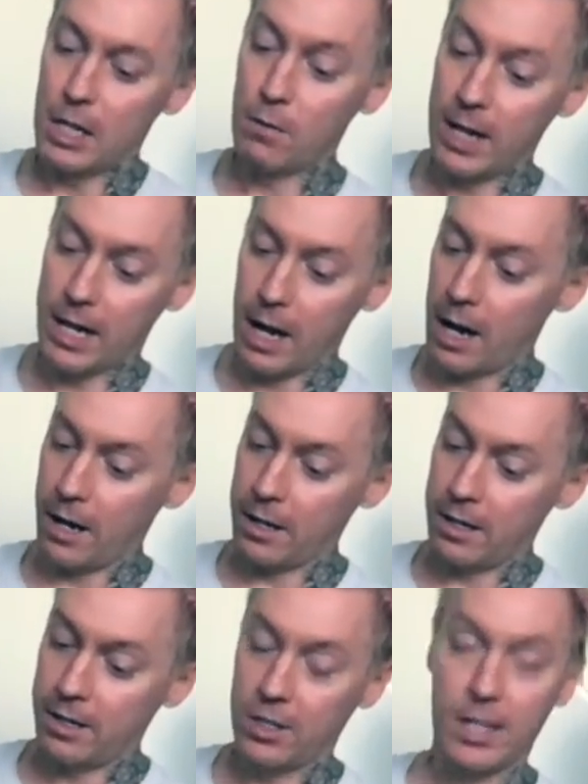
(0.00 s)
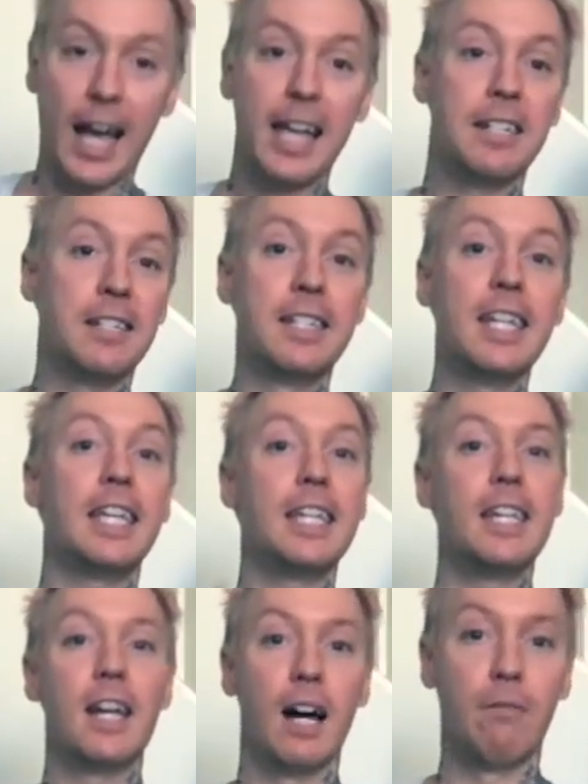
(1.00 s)
you've got on um, side
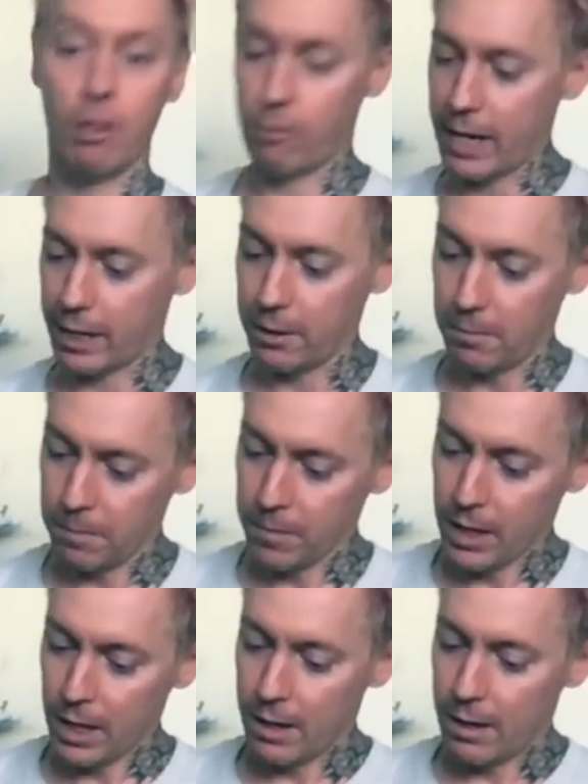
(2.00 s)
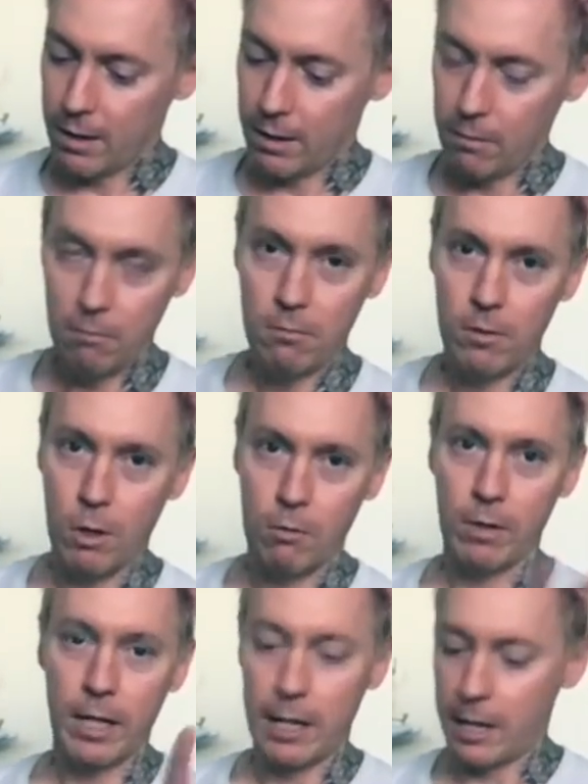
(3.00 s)
D of the record, don't
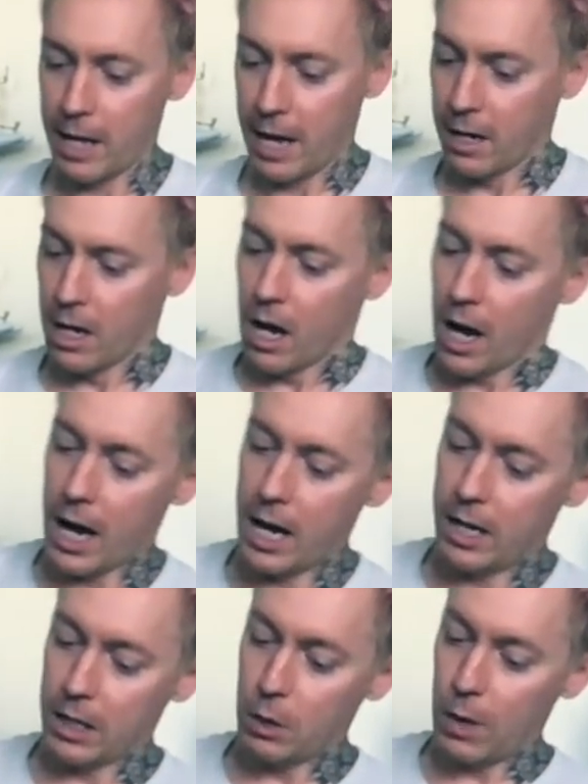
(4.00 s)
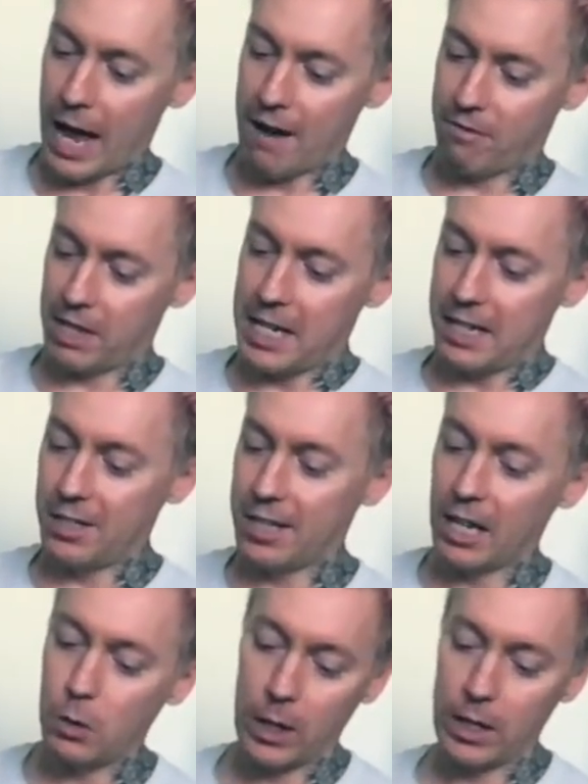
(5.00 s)
read into that, uh, you have the
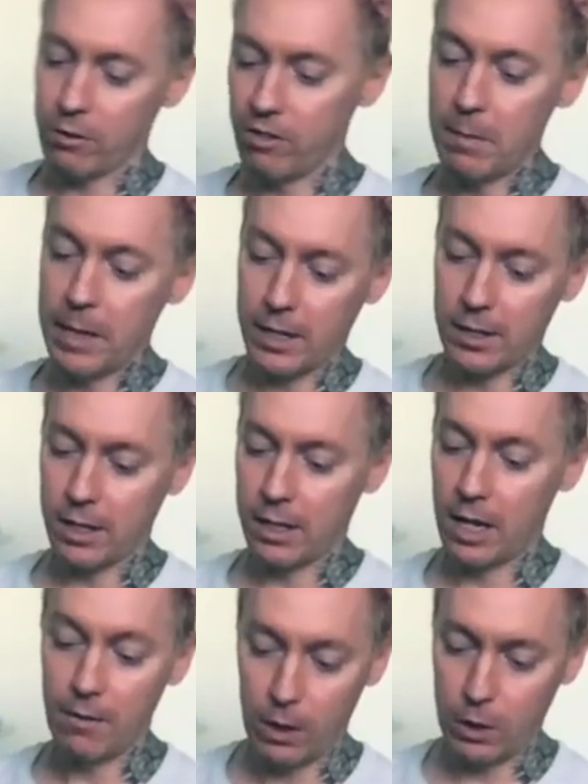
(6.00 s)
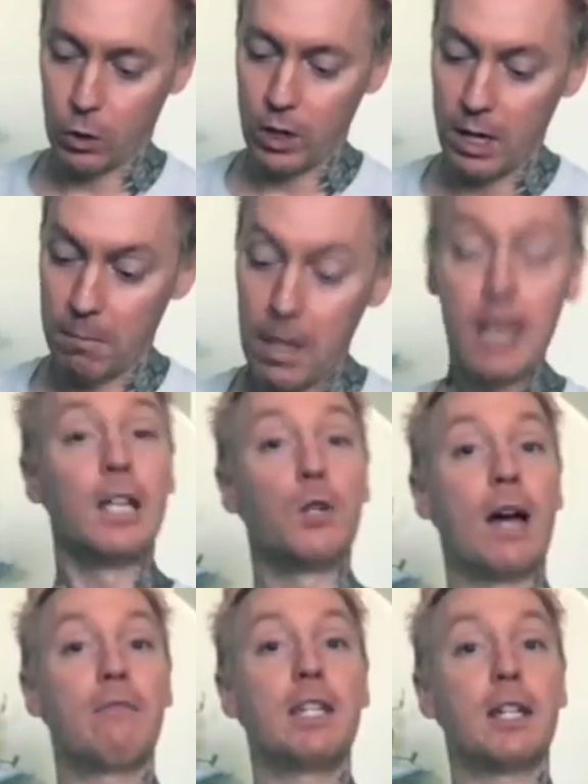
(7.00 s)
Celldweller remix of ULTRAnumb. You
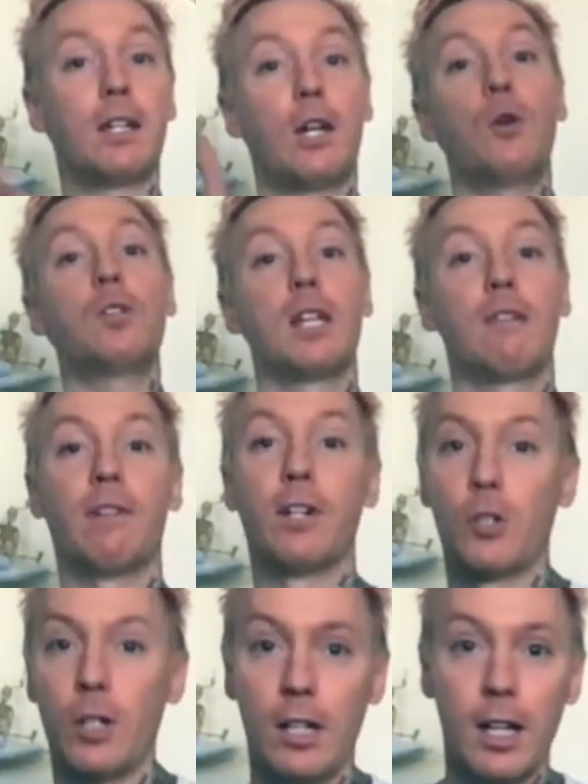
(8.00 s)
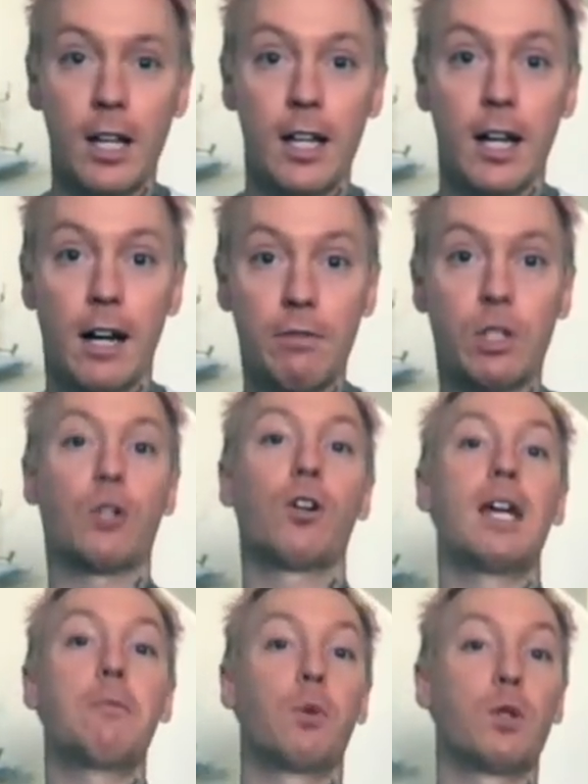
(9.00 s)
have the acoustic version of
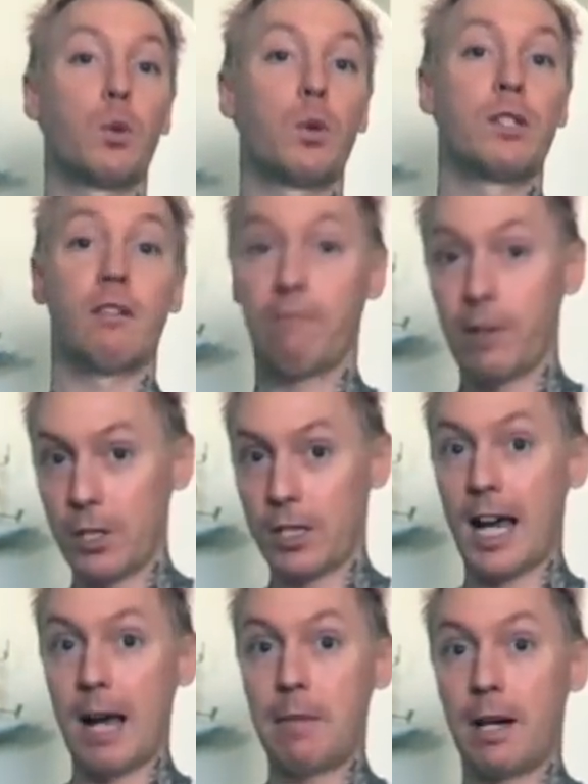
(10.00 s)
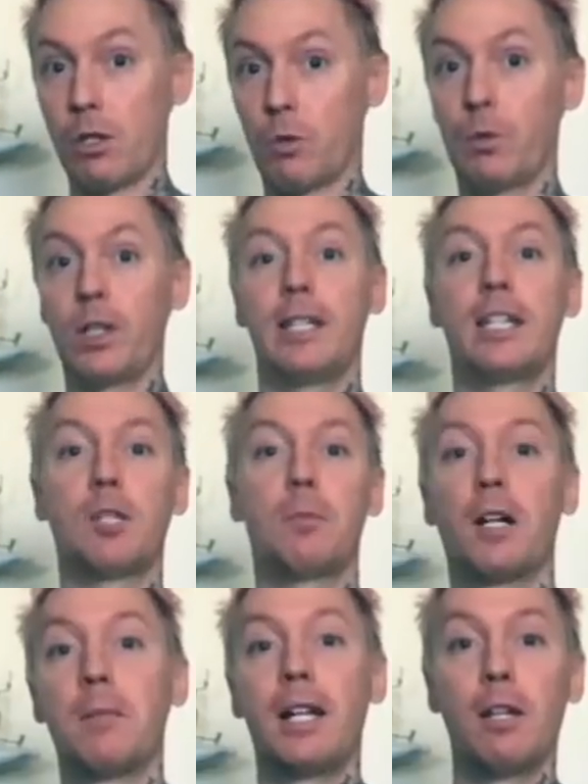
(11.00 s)
Scrape, which was the first time that I was really
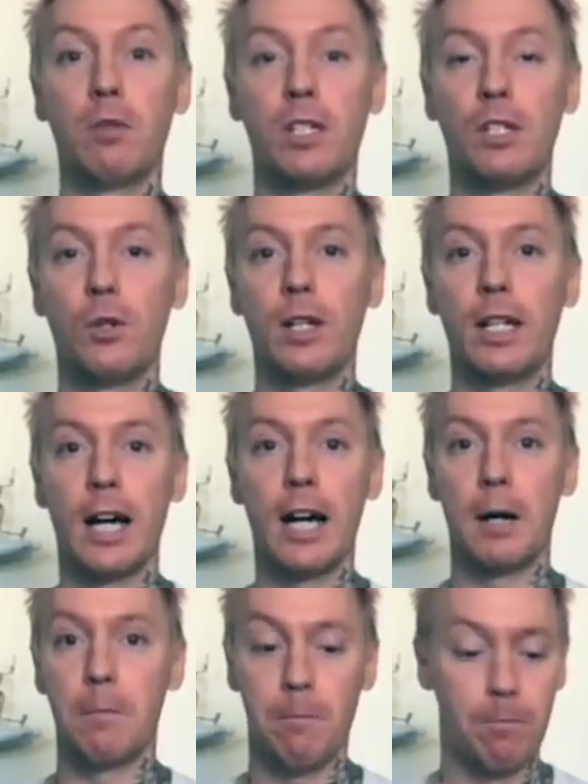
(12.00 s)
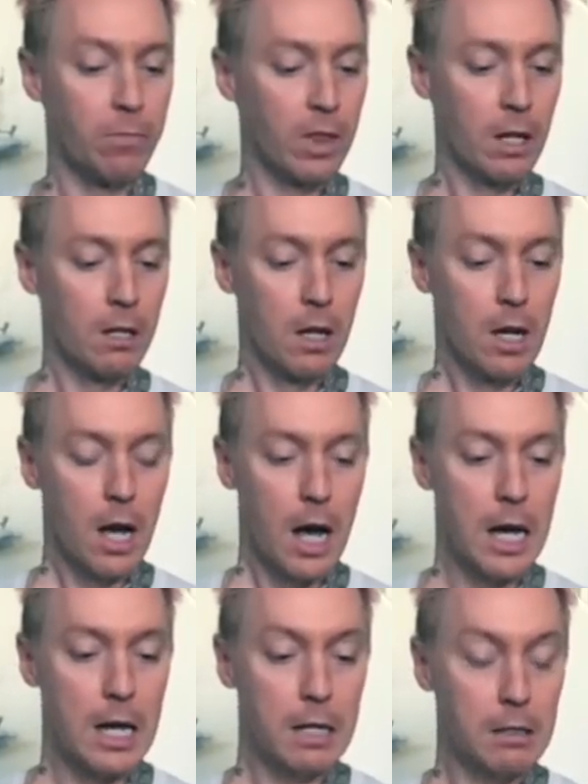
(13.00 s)
experimenting with doing. Um,
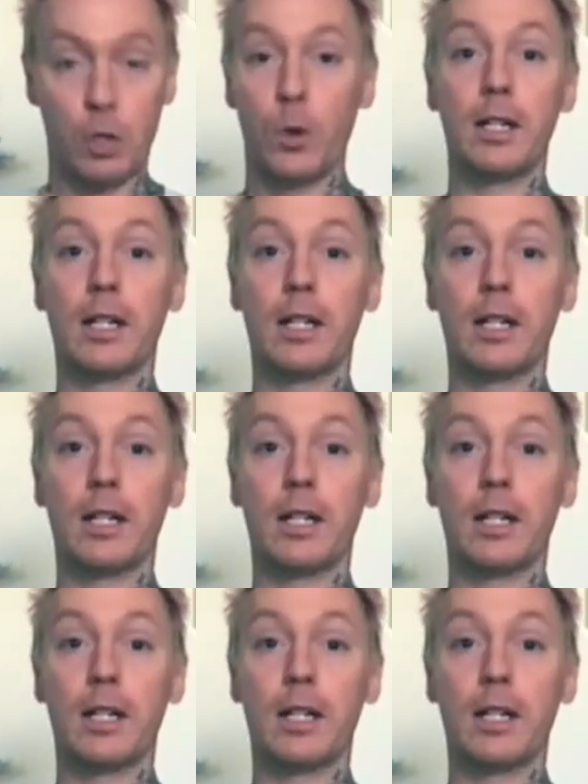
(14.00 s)
uh, doing